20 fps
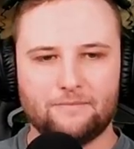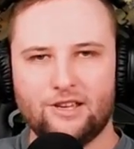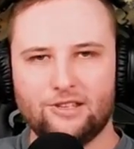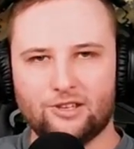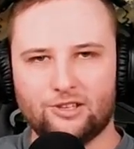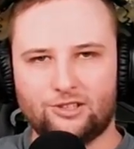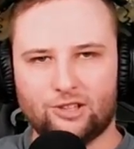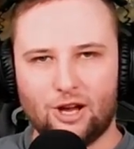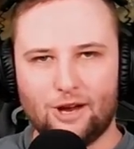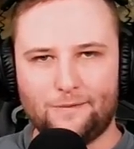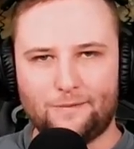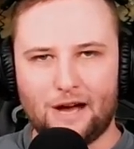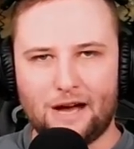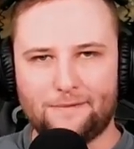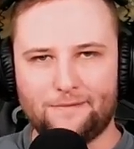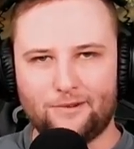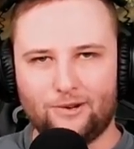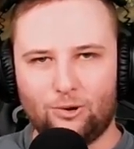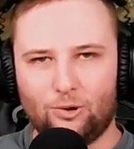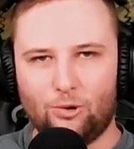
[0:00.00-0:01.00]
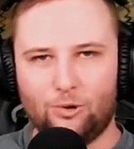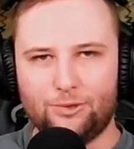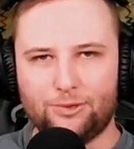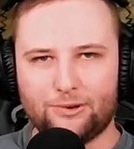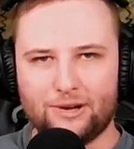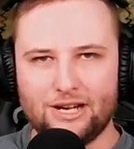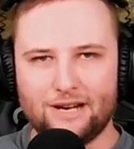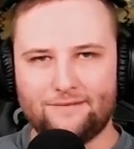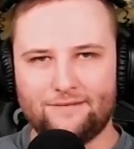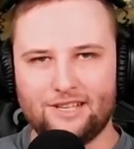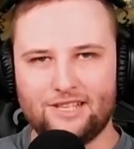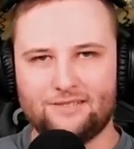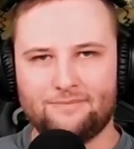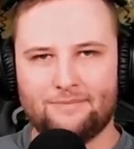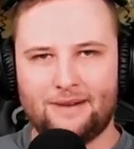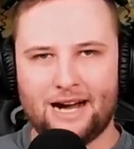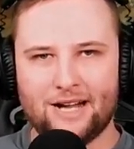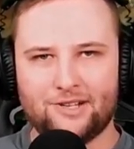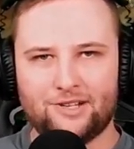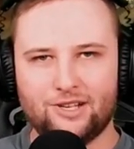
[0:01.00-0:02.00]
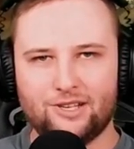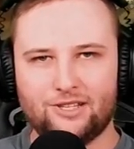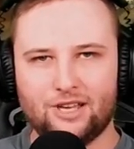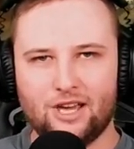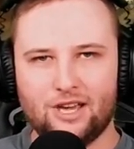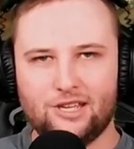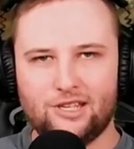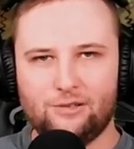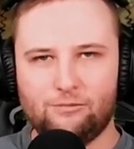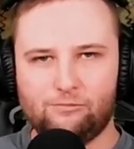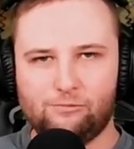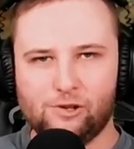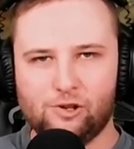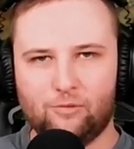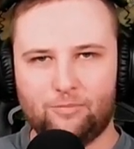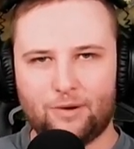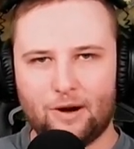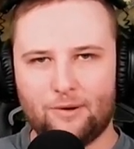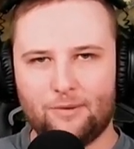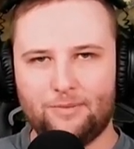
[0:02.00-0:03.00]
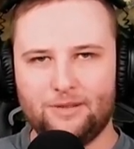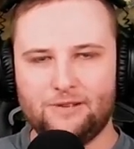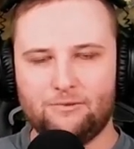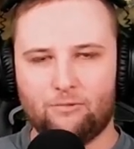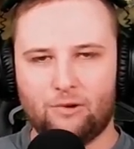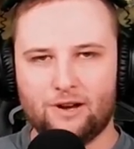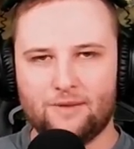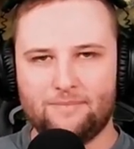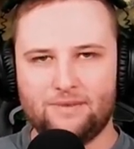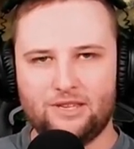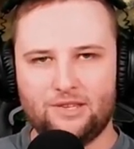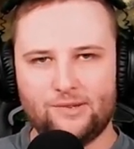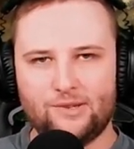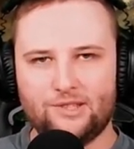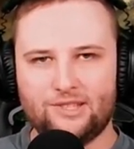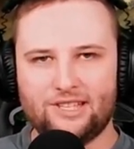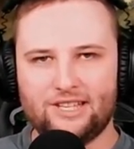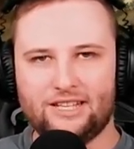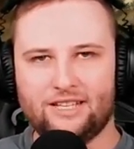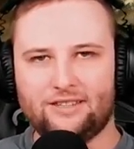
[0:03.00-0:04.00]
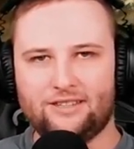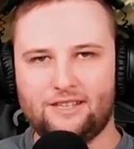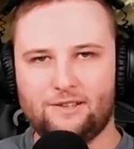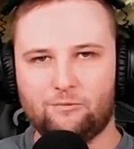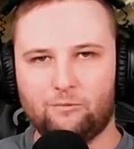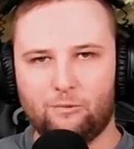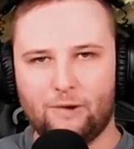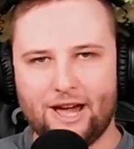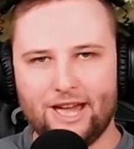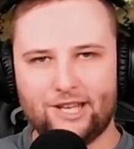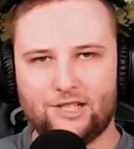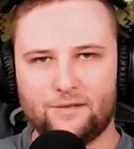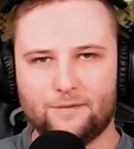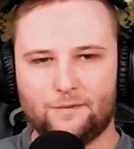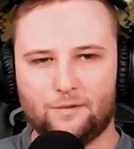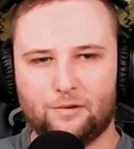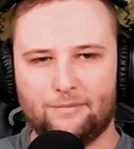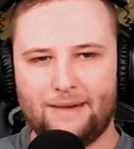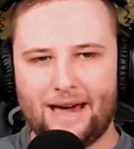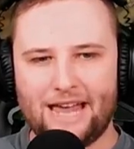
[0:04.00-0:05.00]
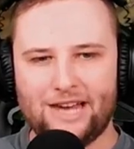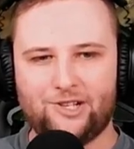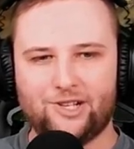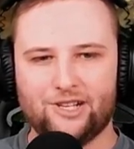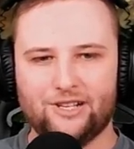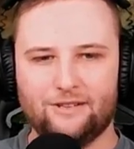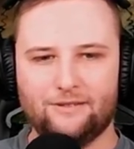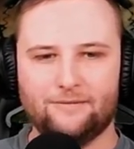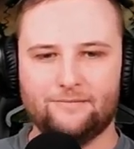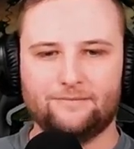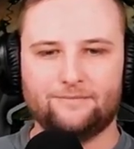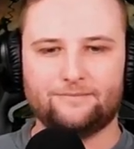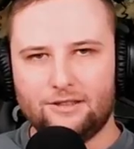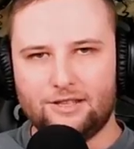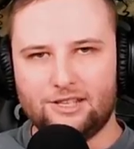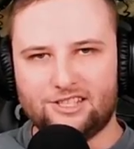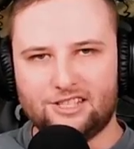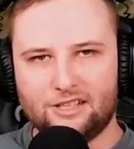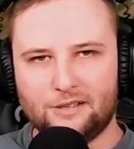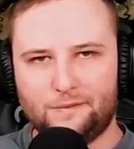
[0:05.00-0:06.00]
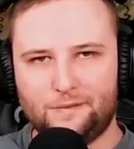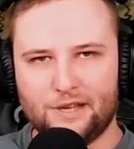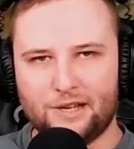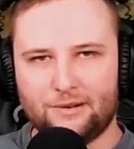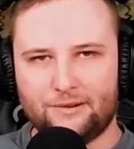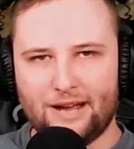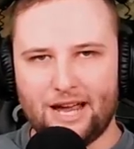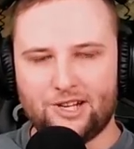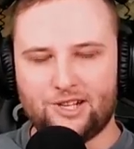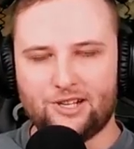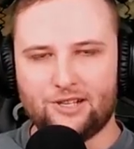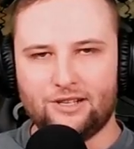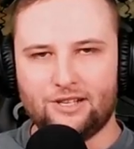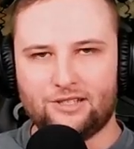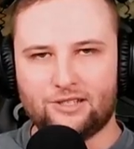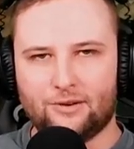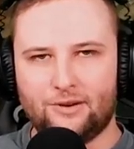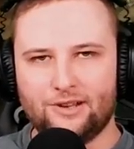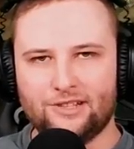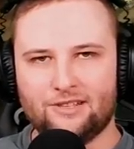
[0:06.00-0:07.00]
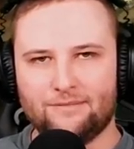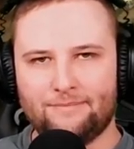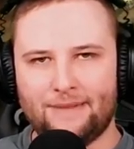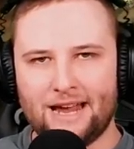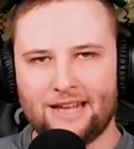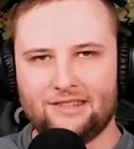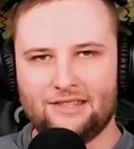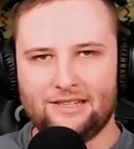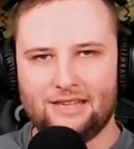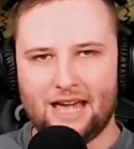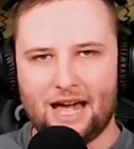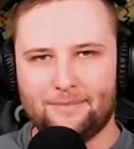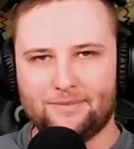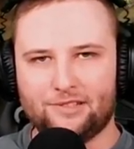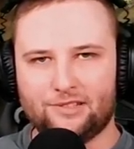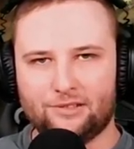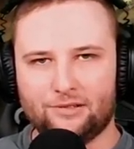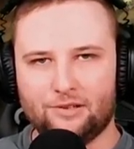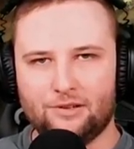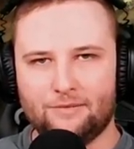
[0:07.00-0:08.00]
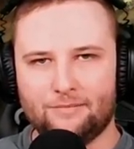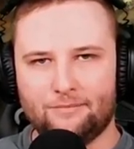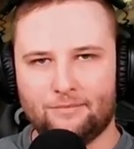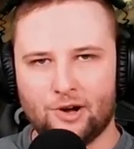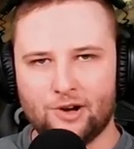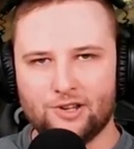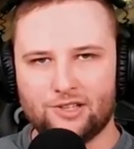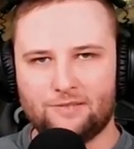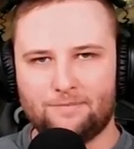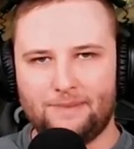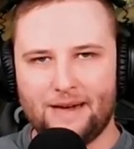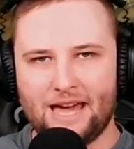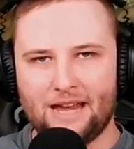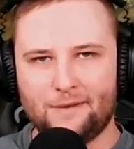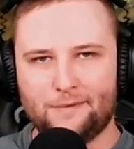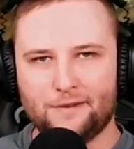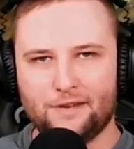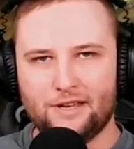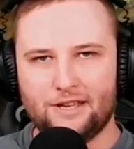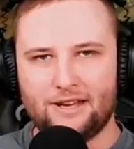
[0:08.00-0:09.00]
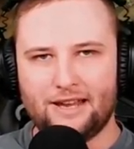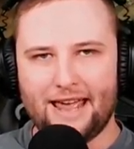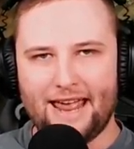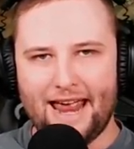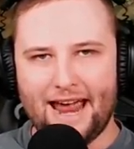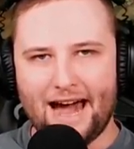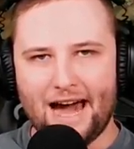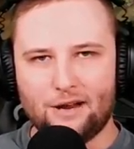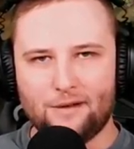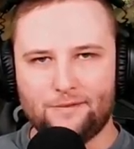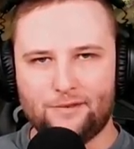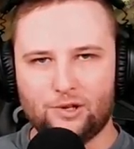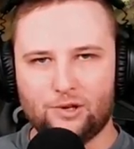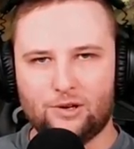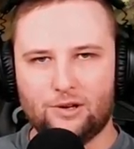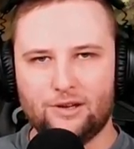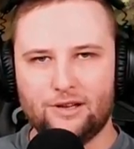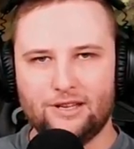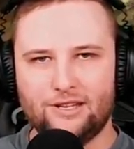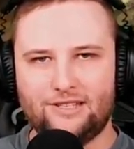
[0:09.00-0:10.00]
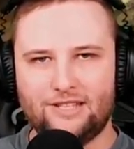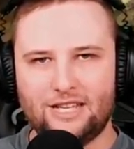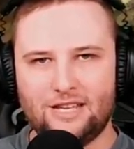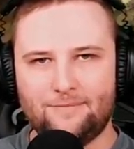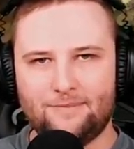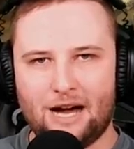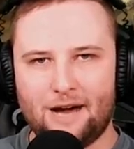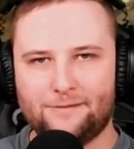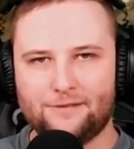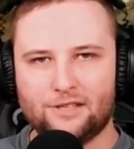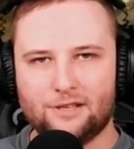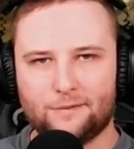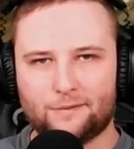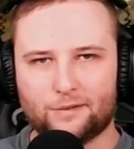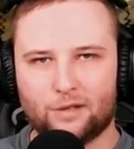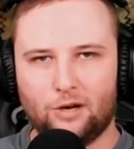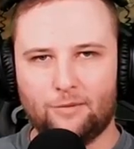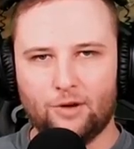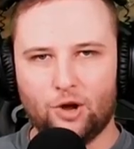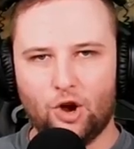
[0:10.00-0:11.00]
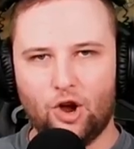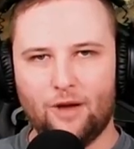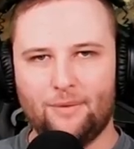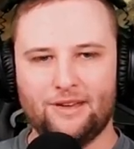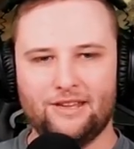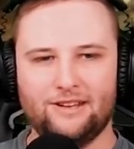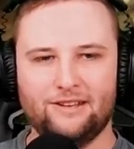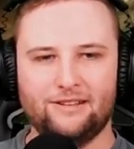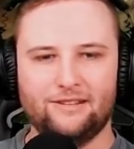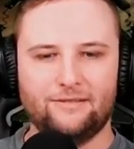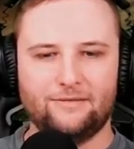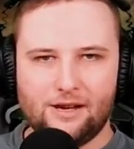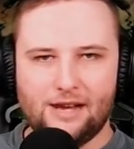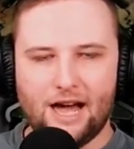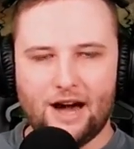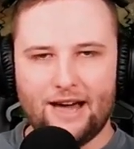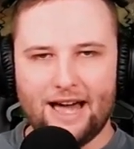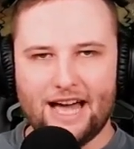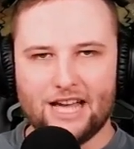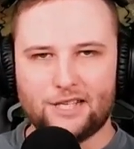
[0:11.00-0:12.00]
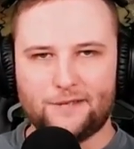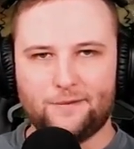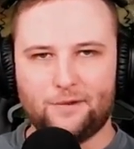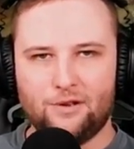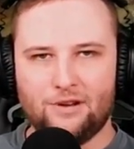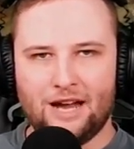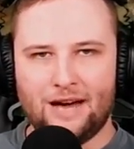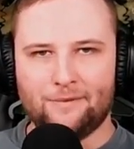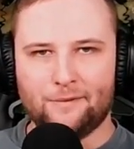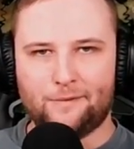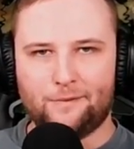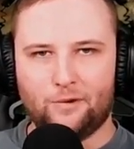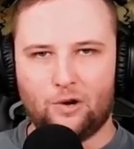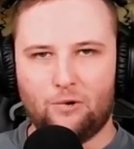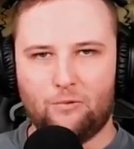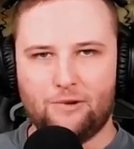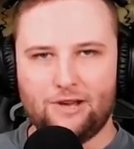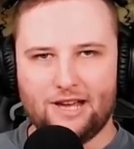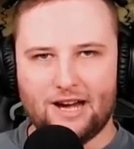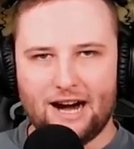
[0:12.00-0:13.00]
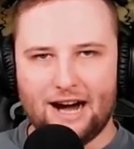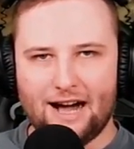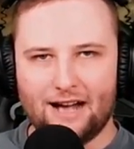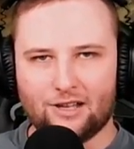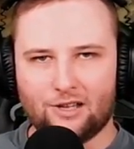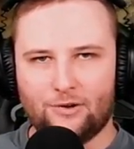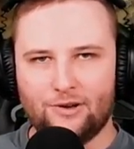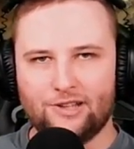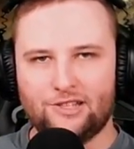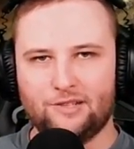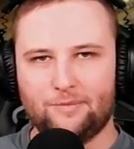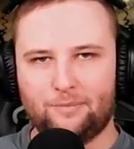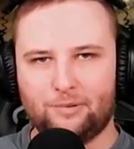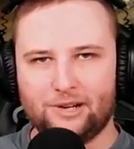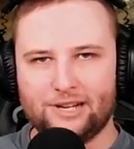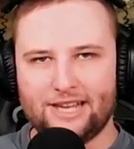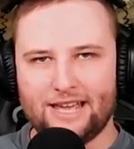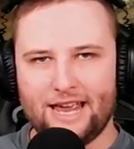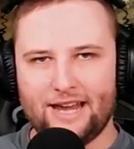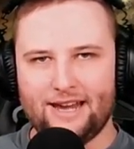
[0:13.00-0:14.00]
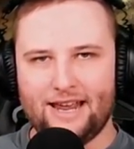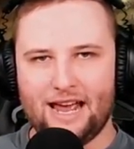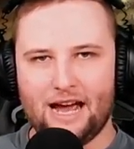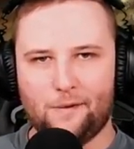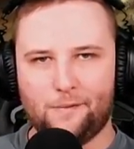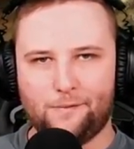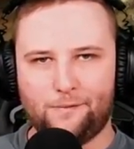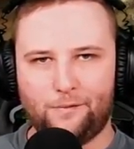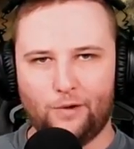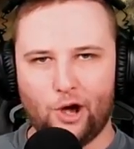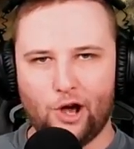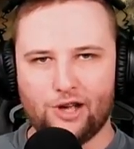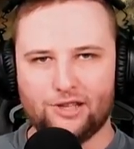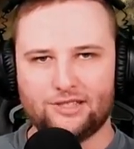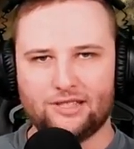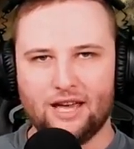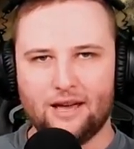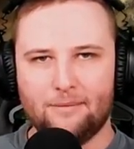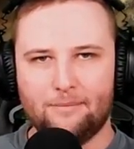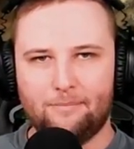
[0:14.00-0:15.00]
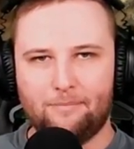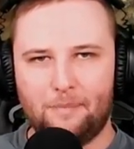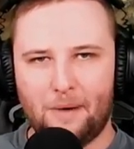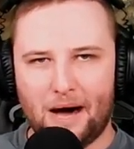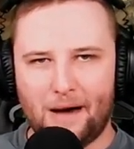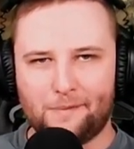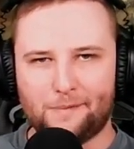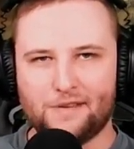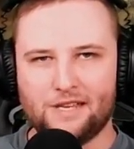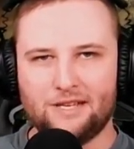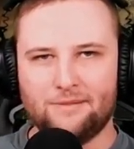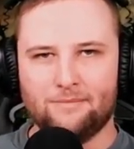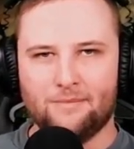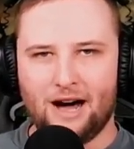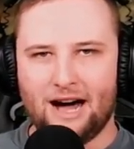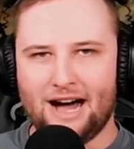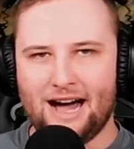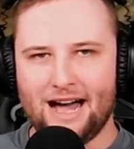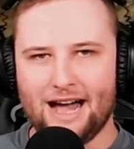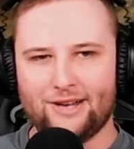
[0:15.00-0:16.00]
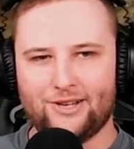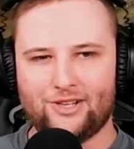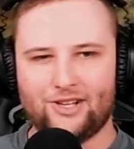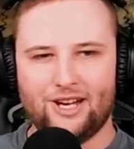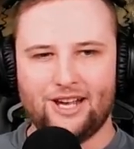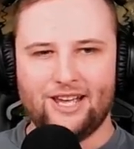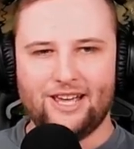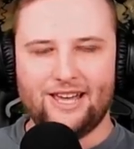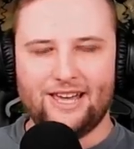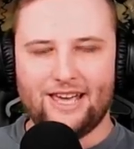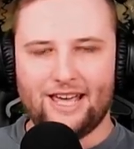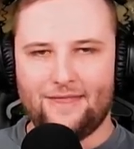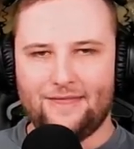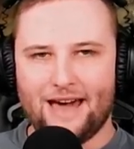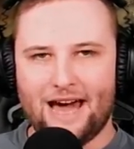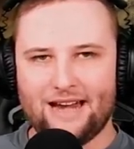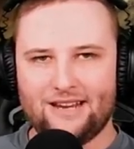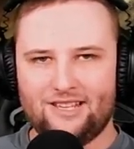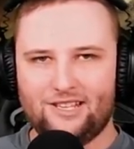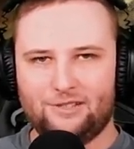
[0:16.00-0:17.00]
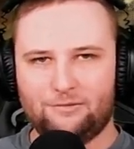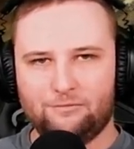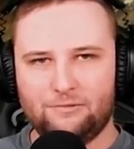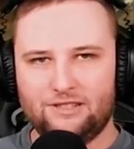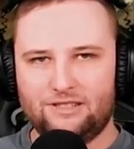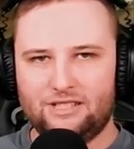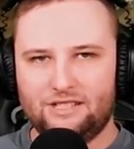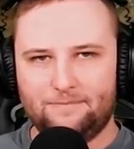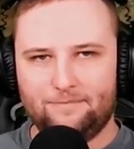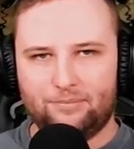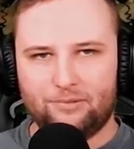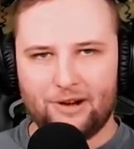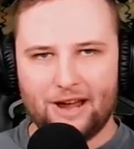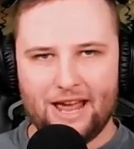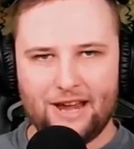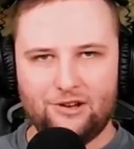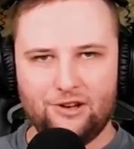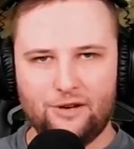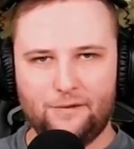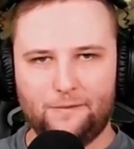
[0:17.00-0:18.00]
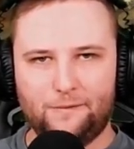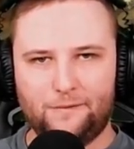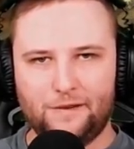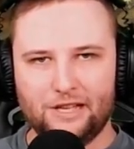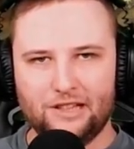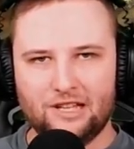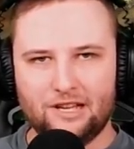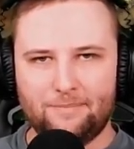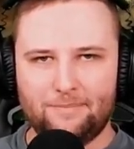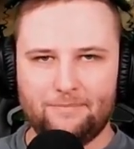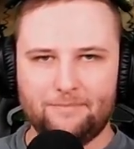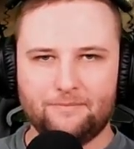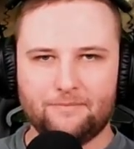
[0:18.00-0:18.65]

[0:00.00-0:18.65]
So far for all 3 of these marches, you will probably want to be using the wedge formation. This configuration is going to make the absolute most benefit out of your debuffs from Hermann. Now, as for number 4, we are going to bring in our first buffing march, and that is with the brand new Philip